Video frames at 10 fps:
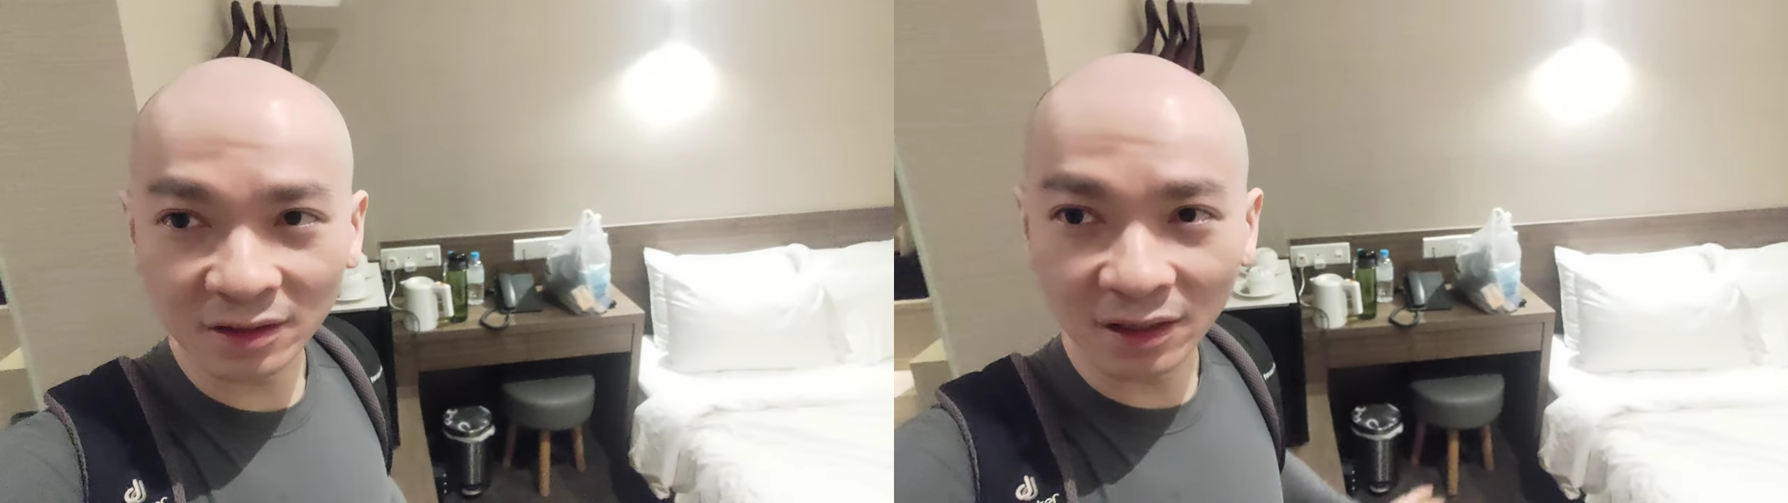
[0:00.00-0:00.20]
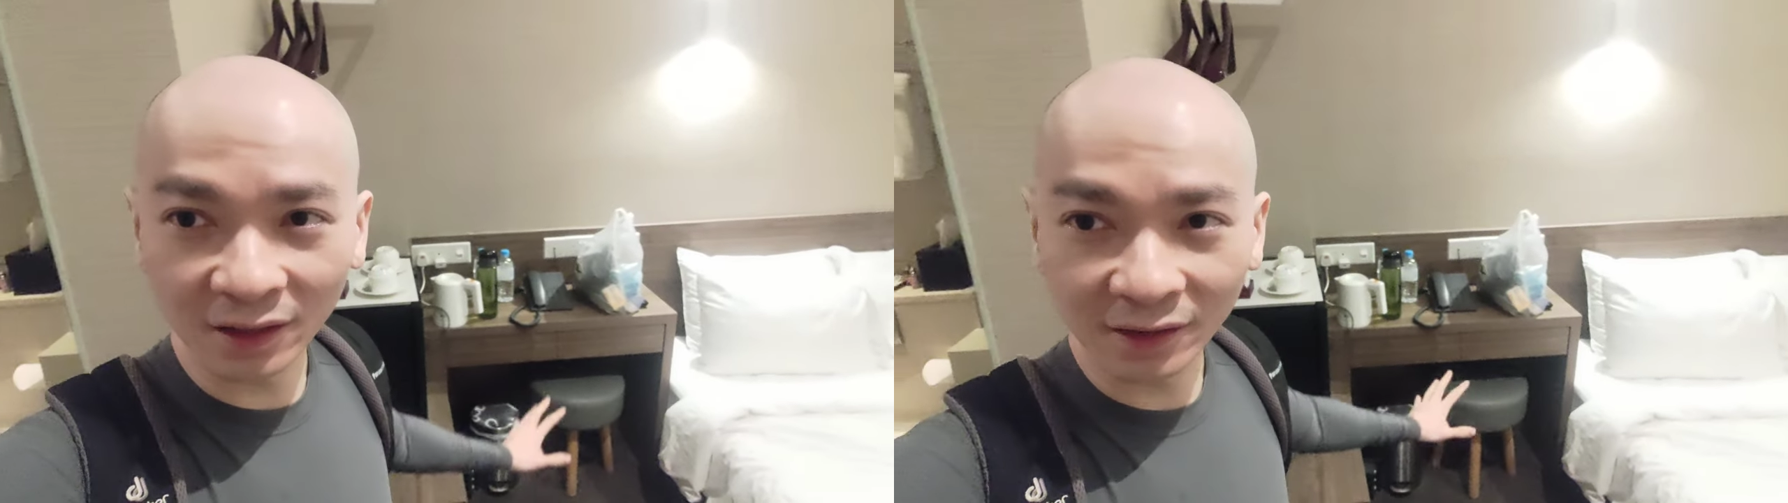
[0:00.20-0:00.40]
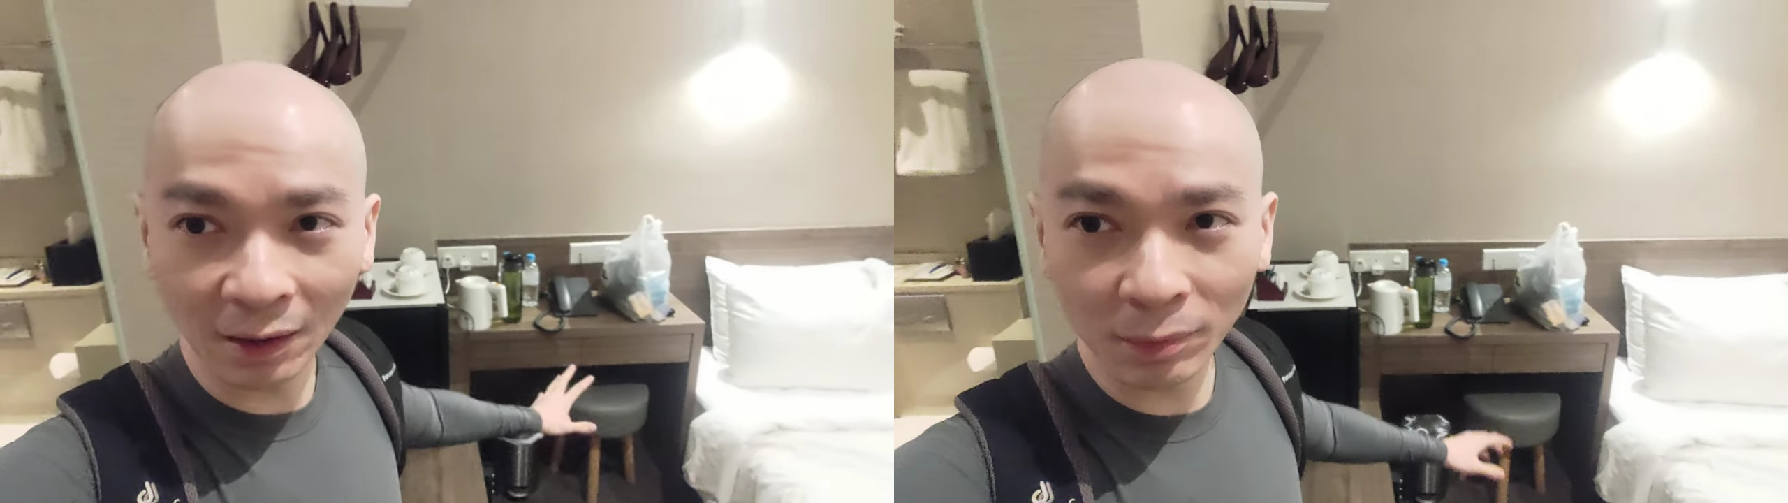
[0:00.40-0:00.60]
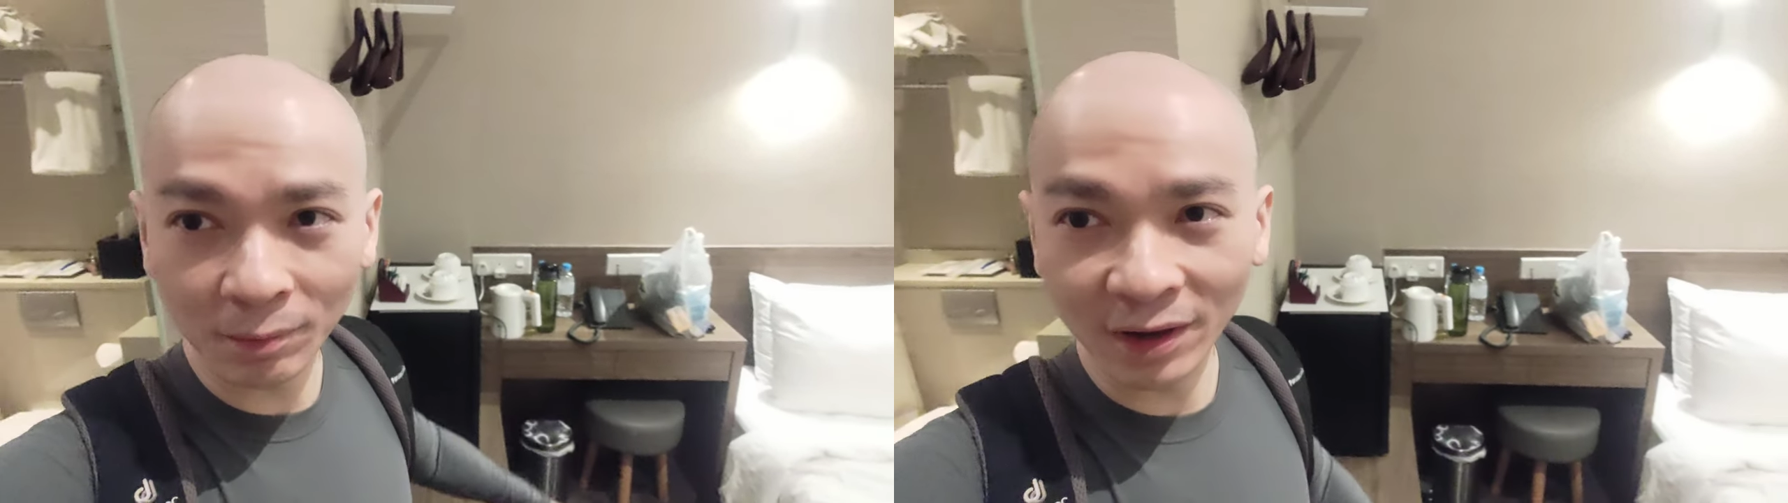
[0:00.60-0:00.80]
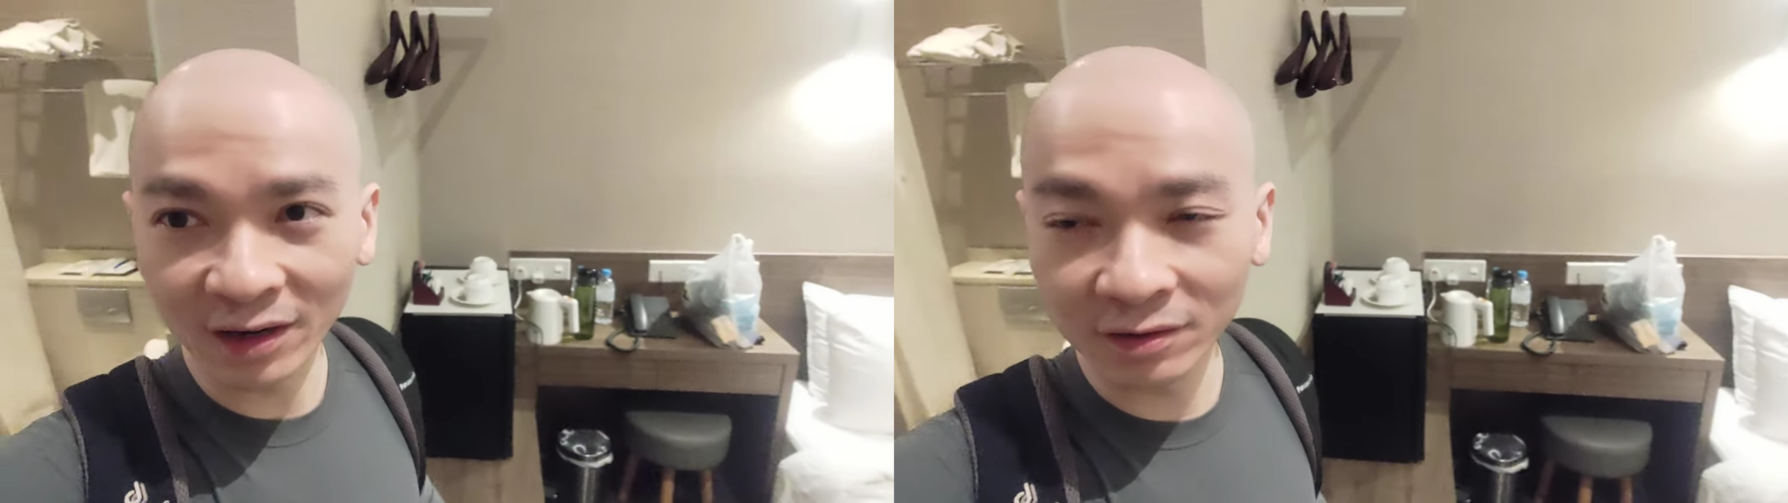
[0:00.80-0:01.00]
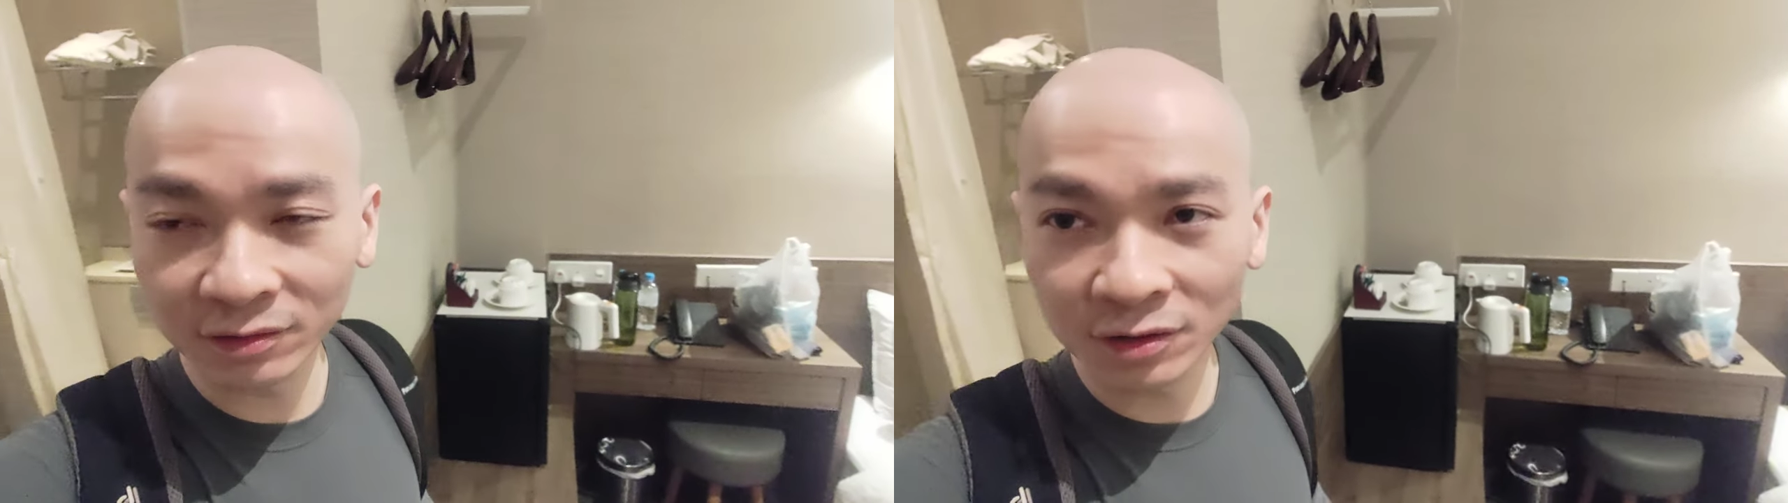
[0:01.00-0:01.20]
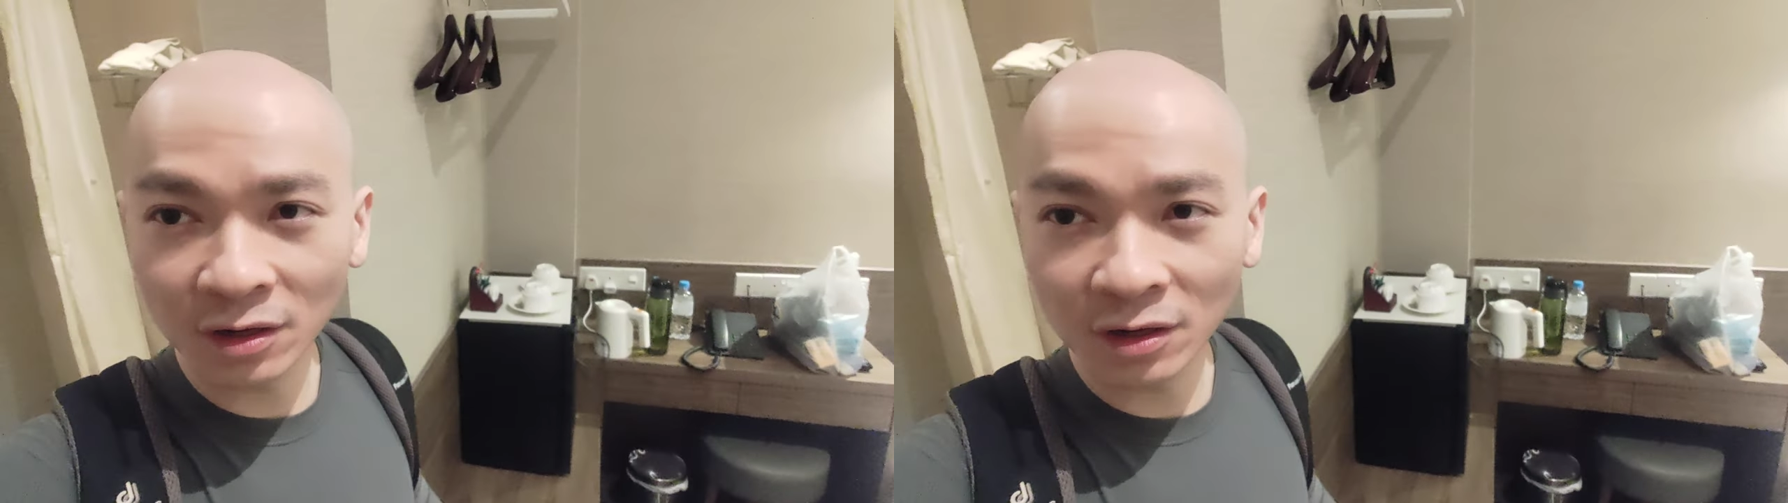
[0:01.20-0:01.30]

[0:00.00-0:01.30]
a double bed.